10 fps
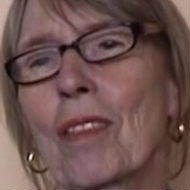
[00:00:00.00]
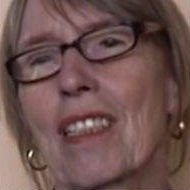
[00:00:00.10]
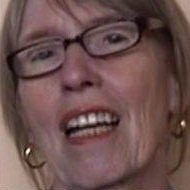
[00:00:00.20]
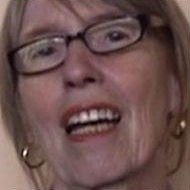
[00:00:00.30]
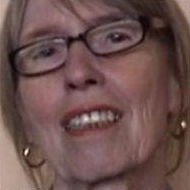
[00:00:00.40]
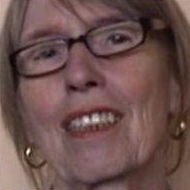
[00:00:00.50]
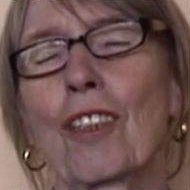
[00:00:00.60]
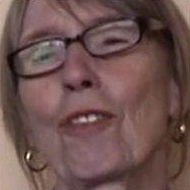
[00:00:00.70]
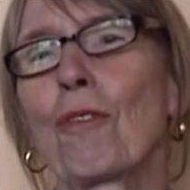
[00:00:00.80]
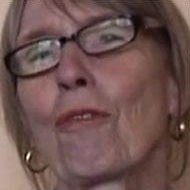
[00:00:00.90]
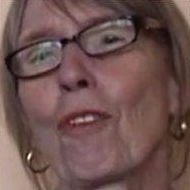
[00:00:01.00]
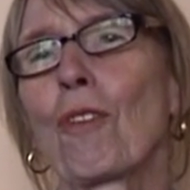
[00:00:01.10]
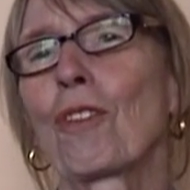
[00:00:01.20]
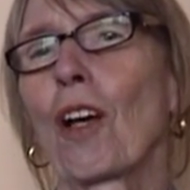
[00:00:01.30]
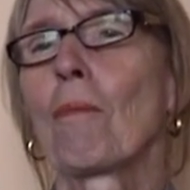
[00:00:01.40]
starting to
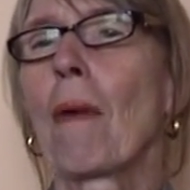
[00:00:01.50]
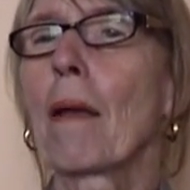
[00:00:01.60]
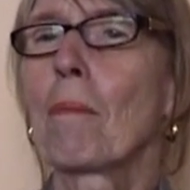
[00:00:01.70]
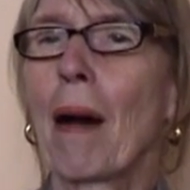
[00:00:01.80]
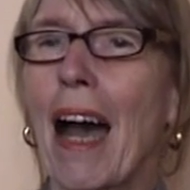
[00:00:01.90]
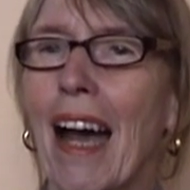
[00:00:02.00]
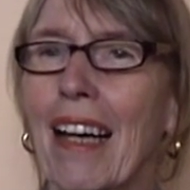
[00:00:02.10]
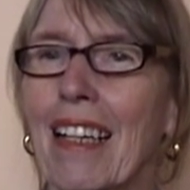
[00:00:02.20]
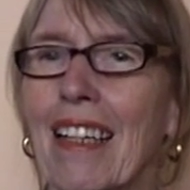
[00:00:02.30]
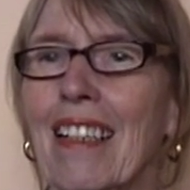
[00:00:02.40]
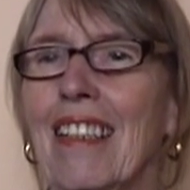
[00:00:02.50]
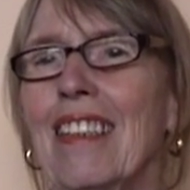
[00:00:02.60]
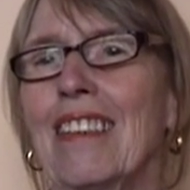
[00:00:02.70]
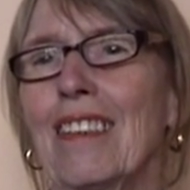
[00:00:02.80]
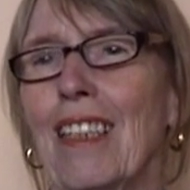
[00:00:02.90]
float on my back.
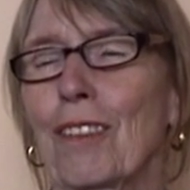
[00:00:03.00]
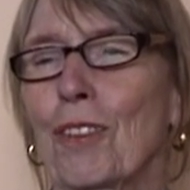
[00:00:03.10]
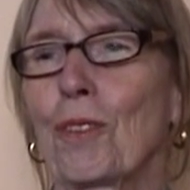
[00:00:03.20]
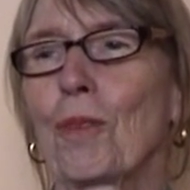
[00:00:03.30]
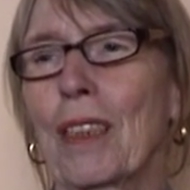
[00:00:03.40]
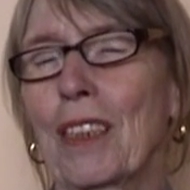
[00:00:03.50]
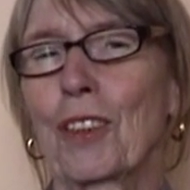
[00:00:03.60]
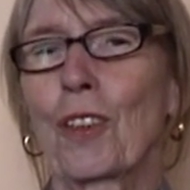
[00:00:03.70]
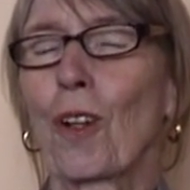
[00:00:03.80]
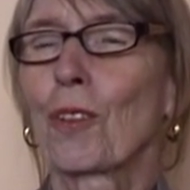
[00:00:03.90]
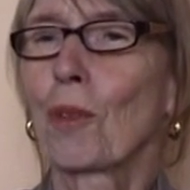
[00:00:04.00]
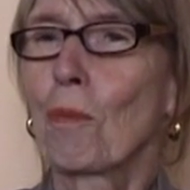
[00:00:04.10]
I do what is called the